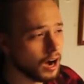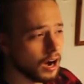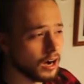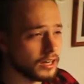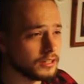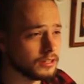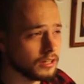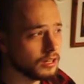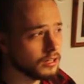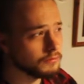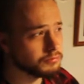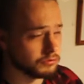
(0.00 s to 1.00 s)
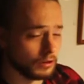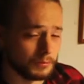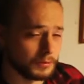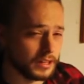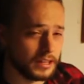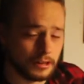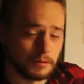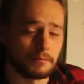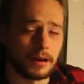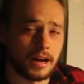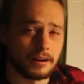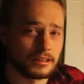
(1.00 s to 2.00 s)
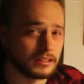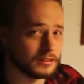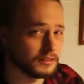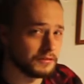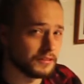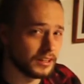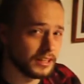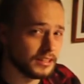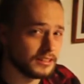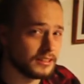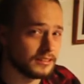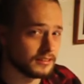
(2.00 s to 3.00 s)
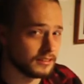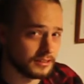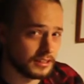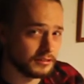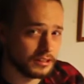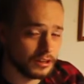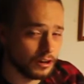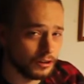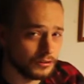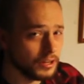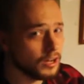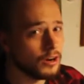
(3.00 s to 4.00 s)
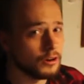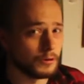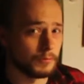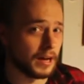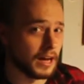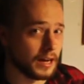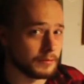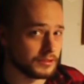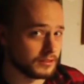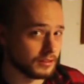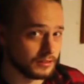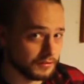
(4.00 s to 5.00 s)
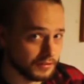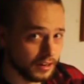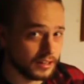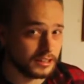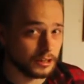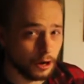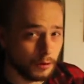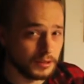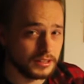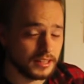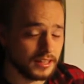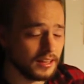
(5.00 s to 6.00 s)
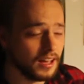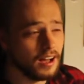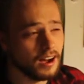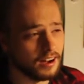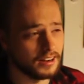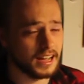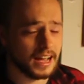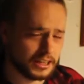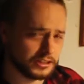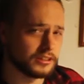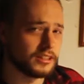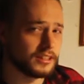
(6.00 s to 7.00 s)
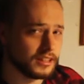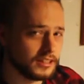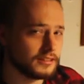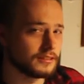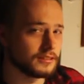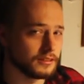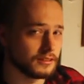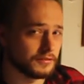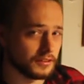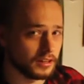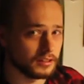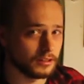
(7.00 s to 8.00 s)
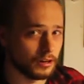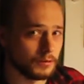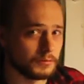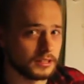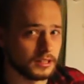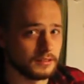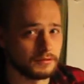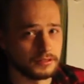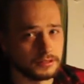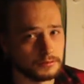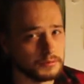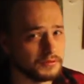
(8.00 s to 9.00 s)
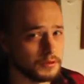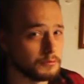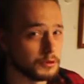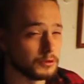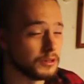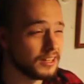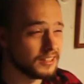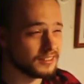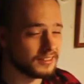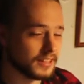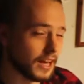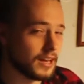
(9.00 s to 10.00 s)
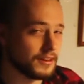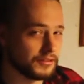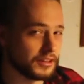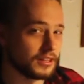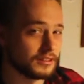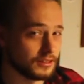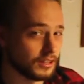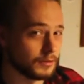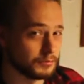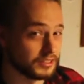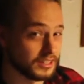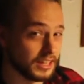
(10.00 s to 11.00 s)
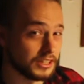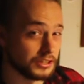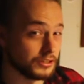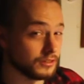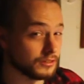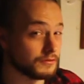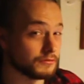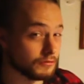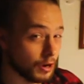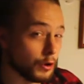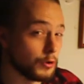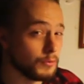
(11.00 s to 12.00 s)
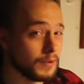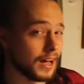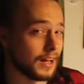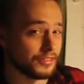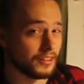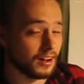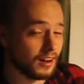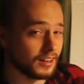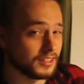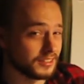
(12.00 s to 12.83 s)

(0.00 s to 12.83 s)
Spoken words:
I'd probably compare it to Fellini's Satyricon, or perhaps the Divine Comedy. I'd actually lean to the Divine Comedy for some of the more scathing interpretations of Rome and the high